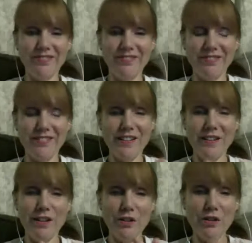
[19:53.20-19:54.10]

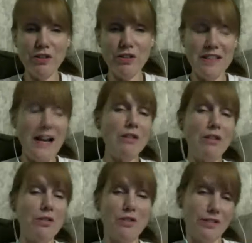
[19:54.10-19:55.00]
you can just
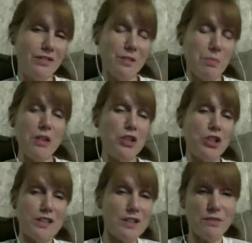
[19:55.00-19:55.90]
download the
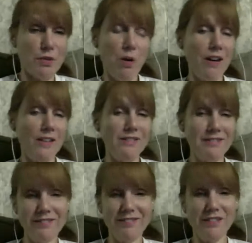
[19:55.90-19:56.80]
spreadsheets if you want.
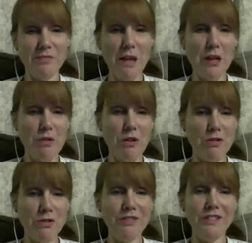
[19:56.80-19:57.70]
make your
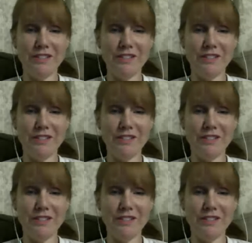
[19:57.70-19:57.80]
own. Yeah.